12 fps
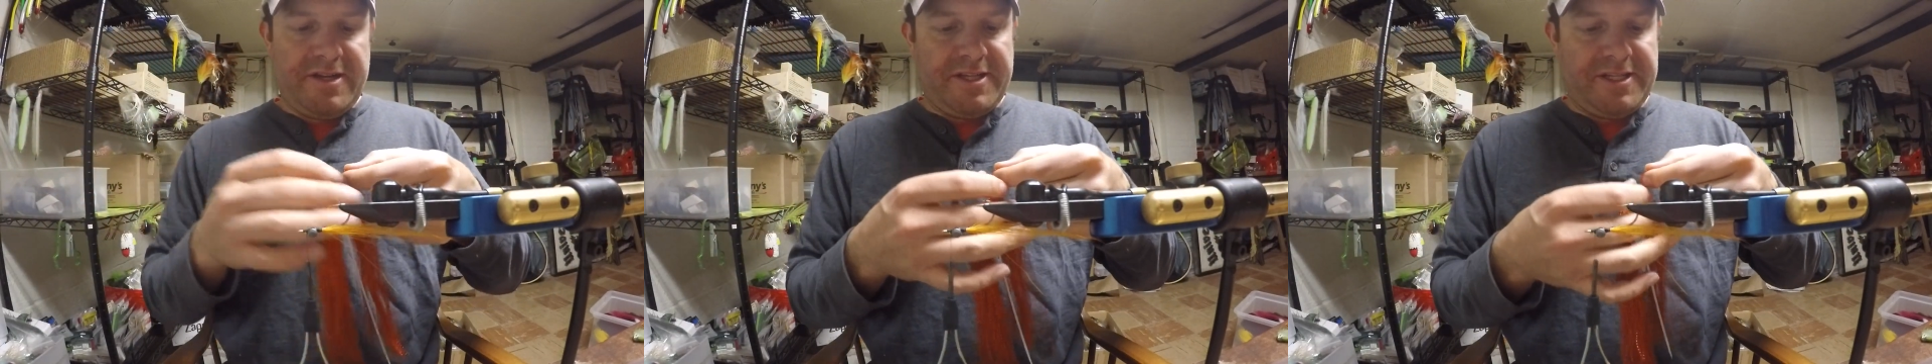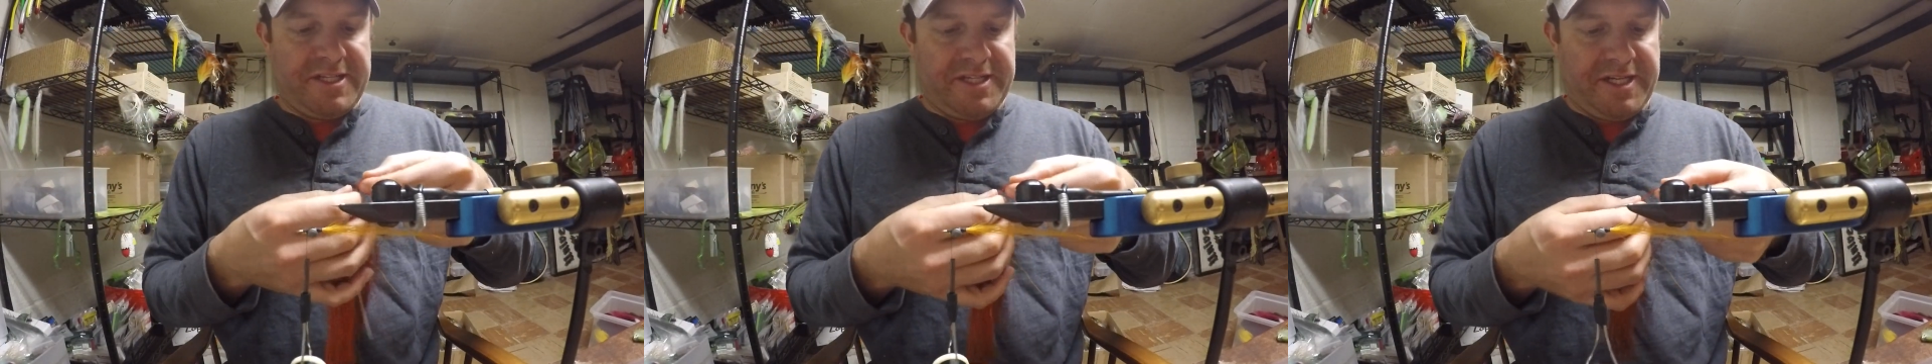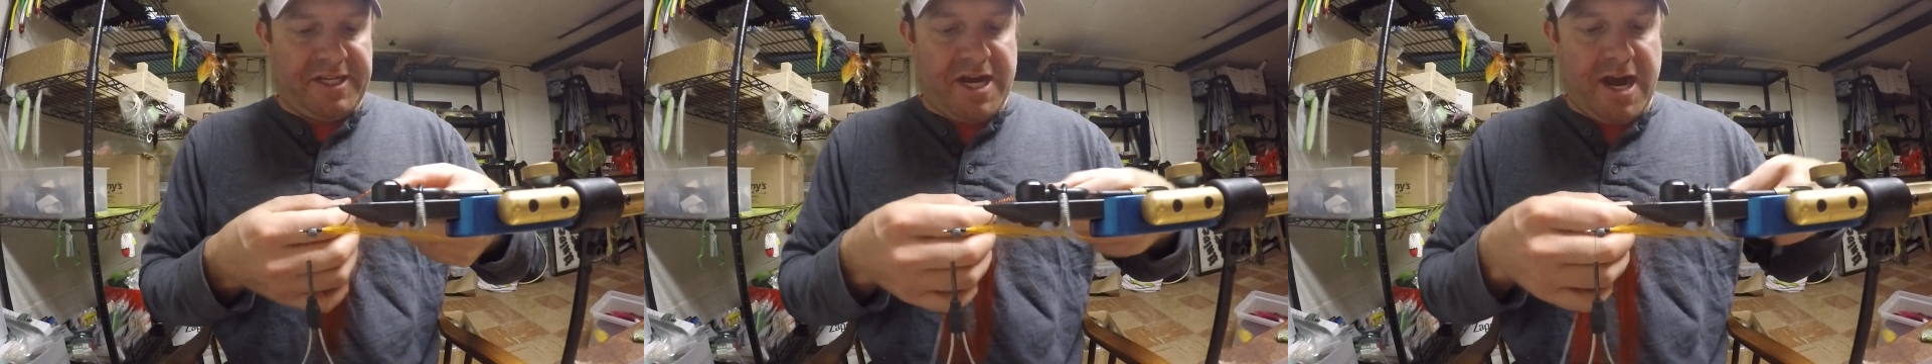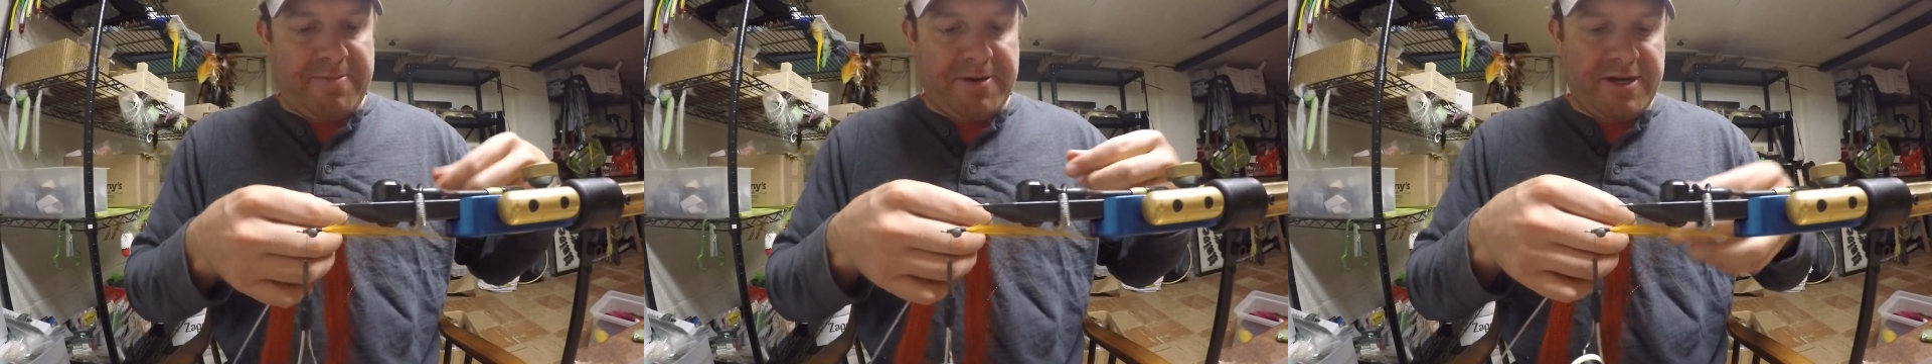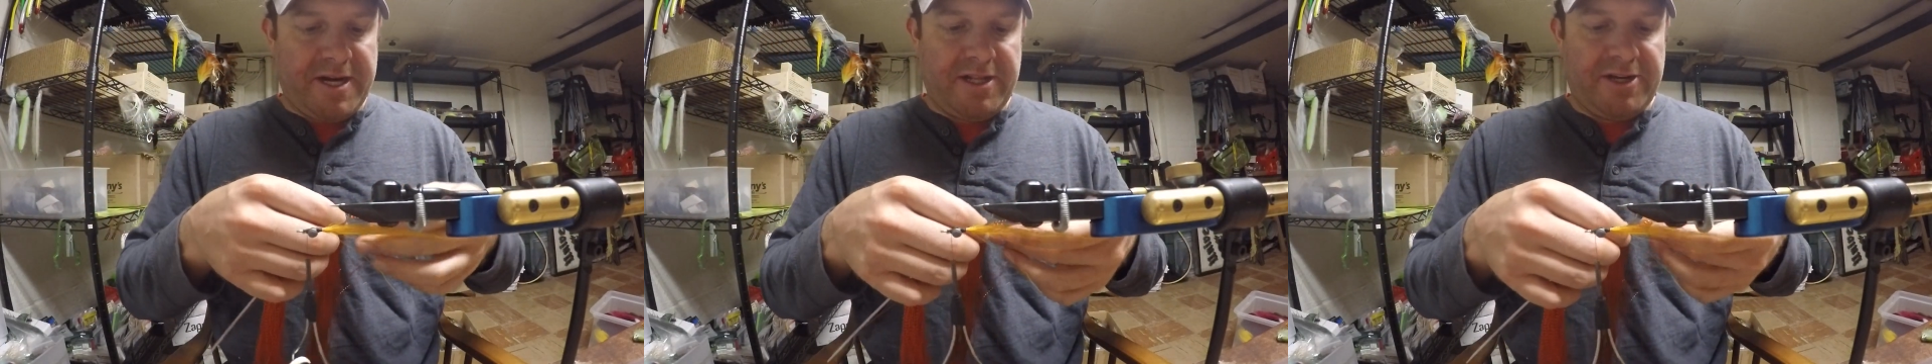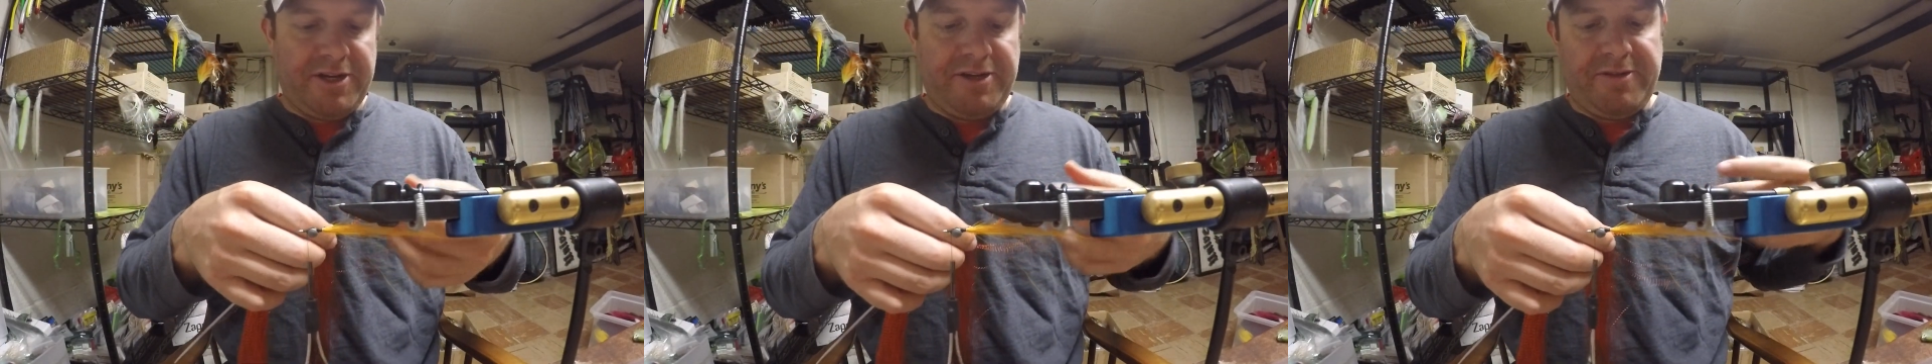This is in copper
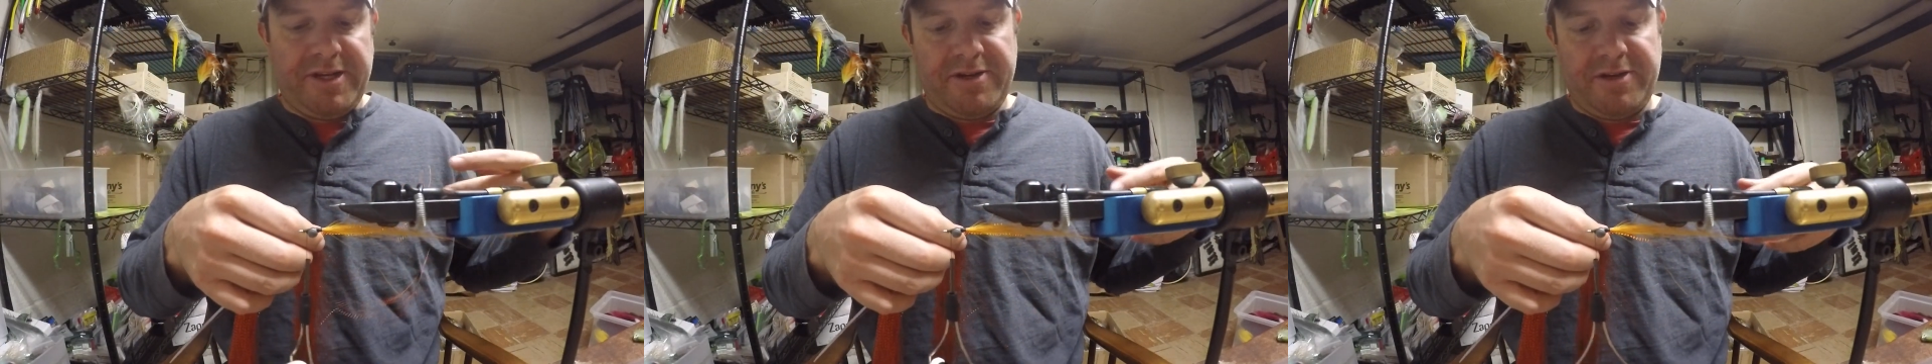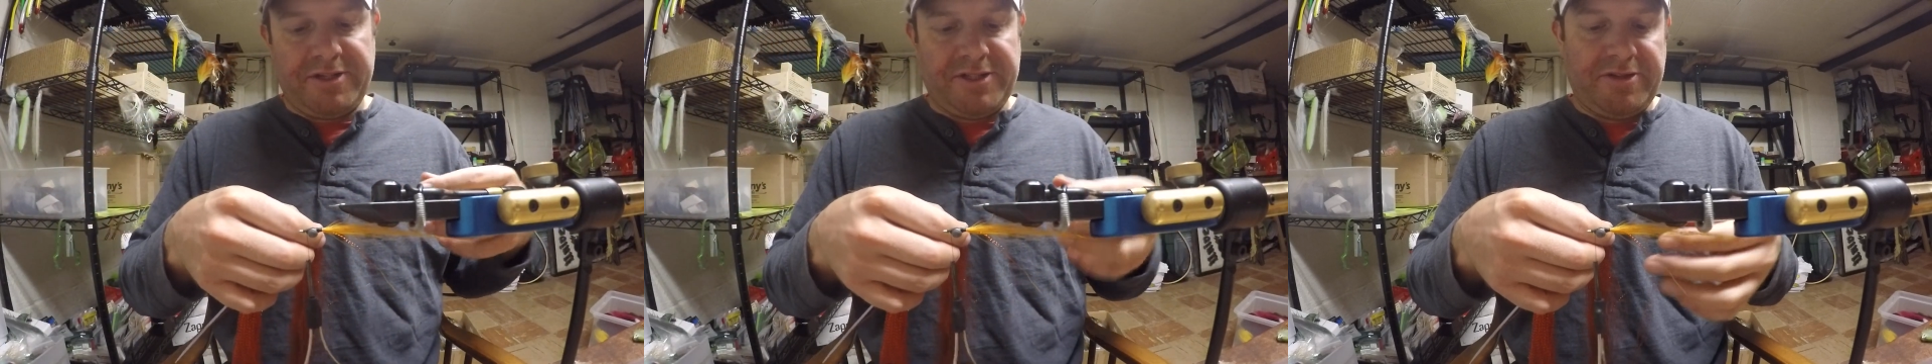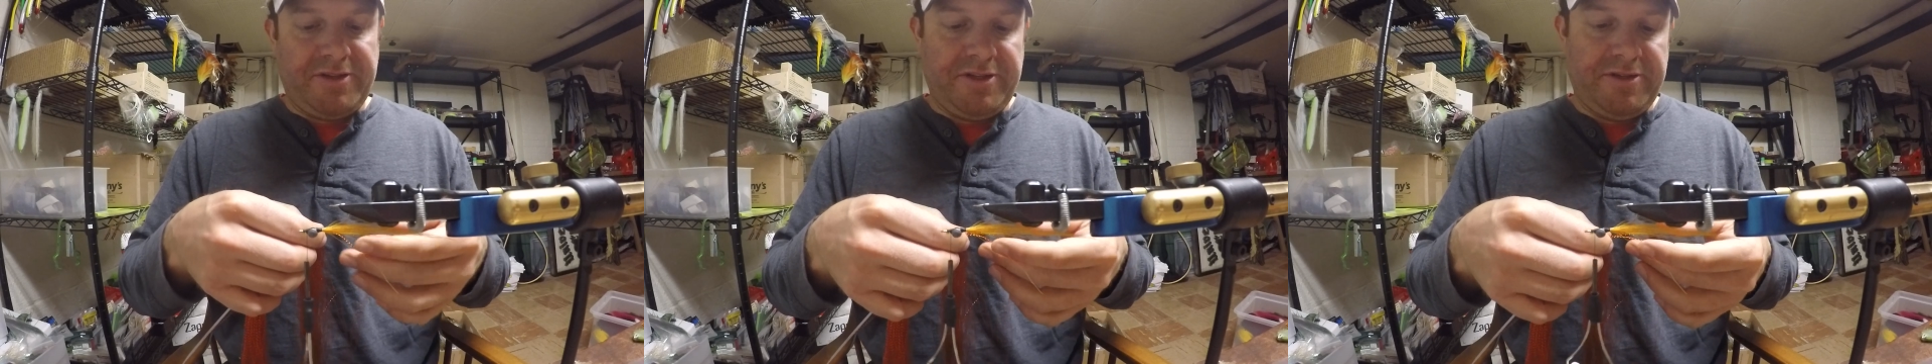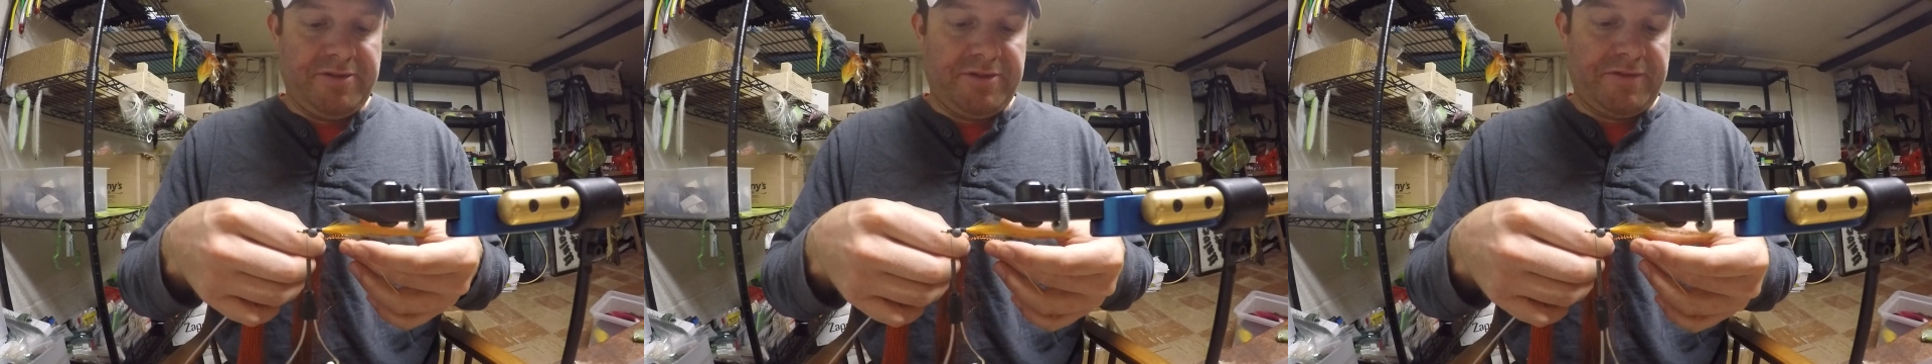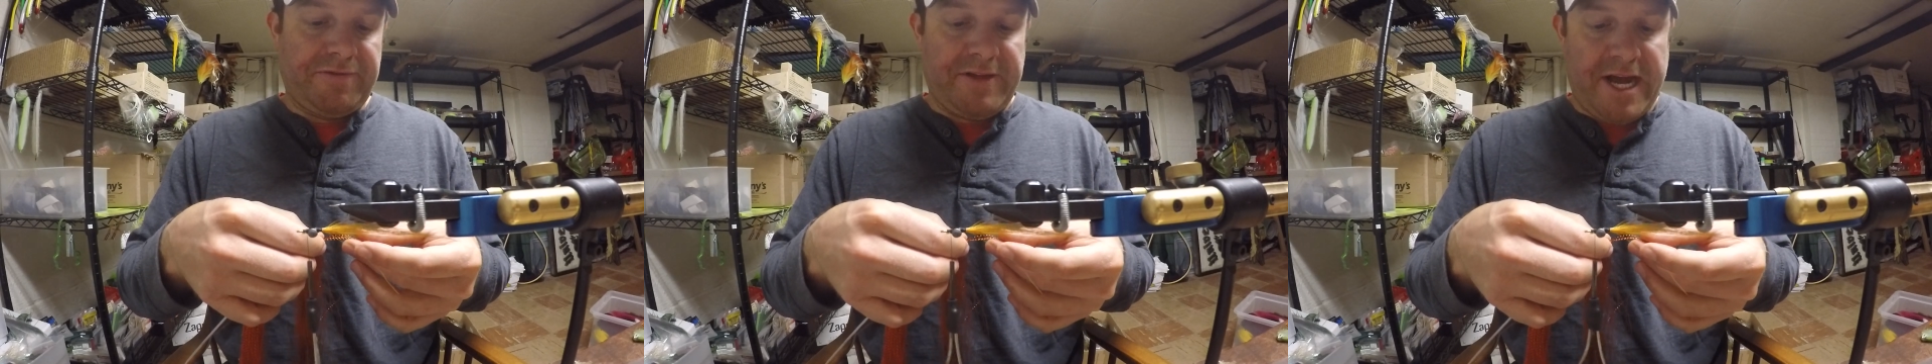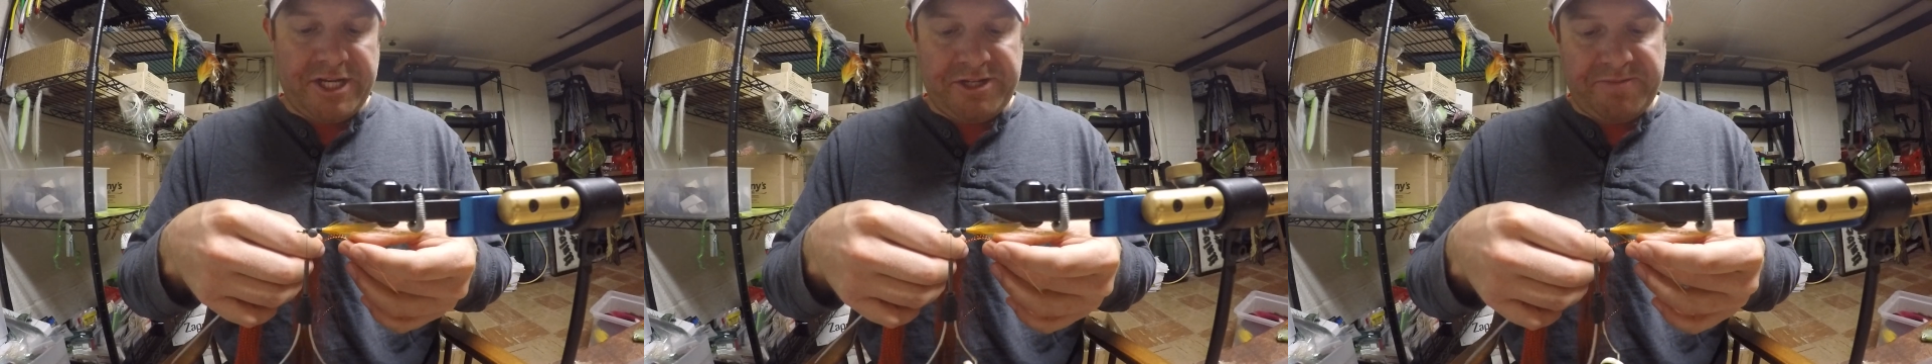colored. You can also use
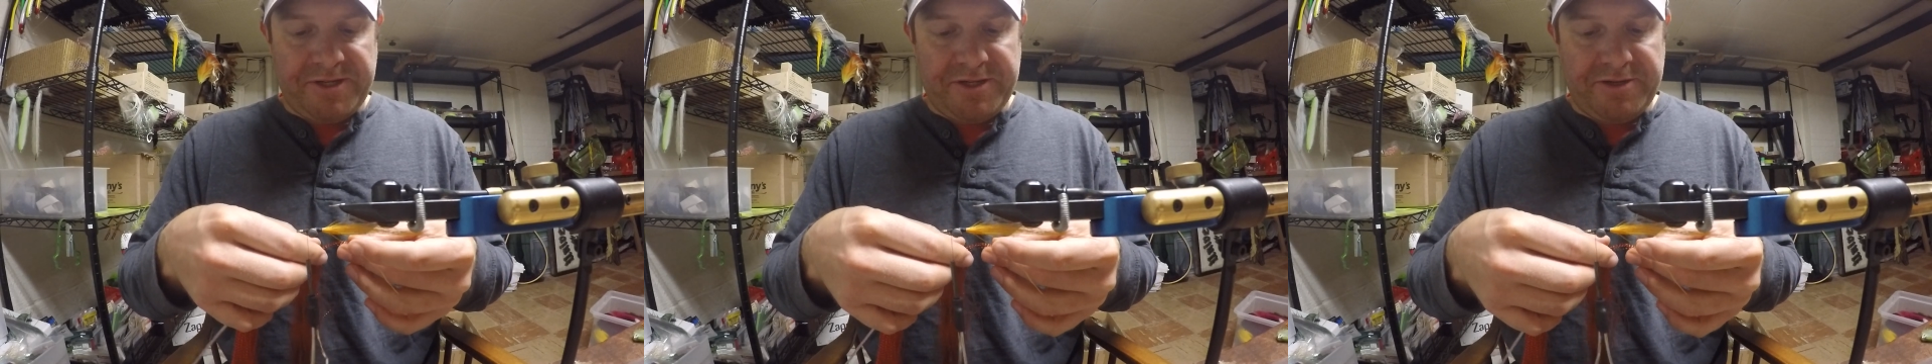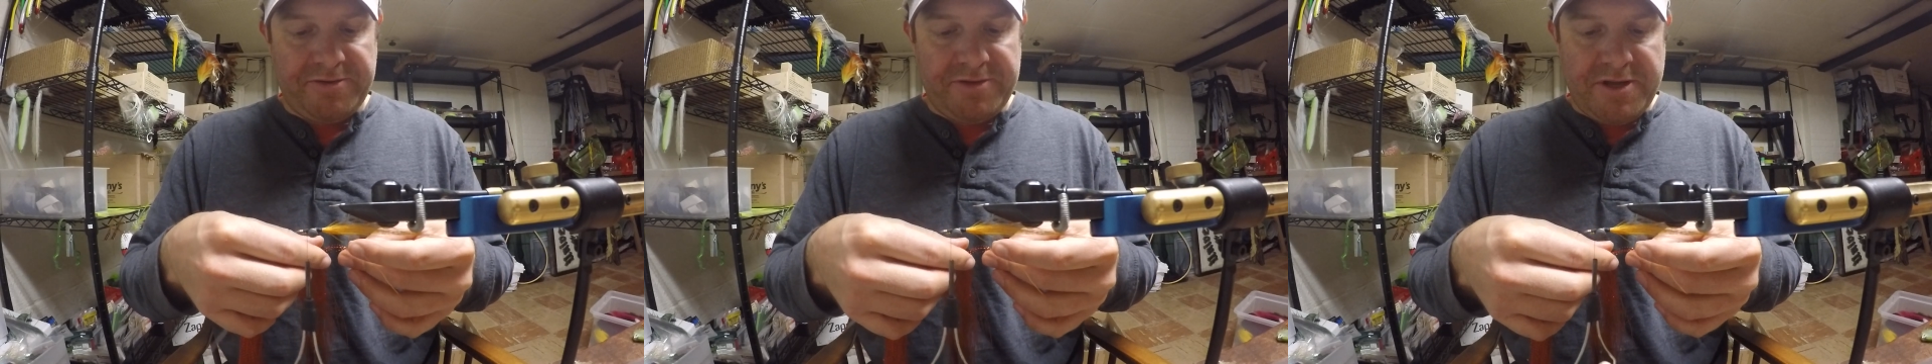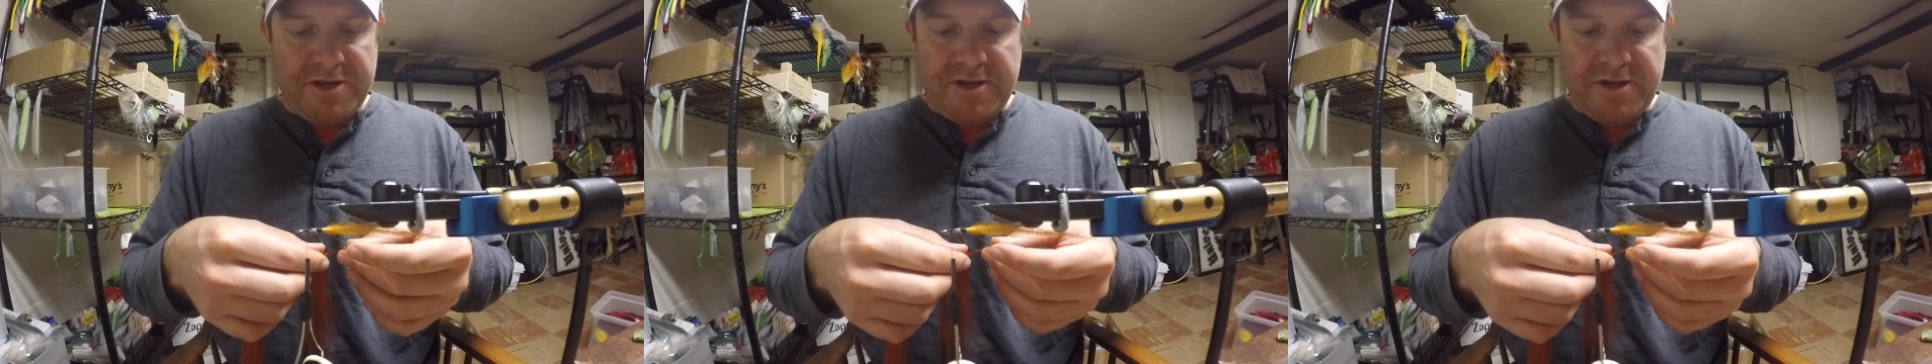Flashaboo.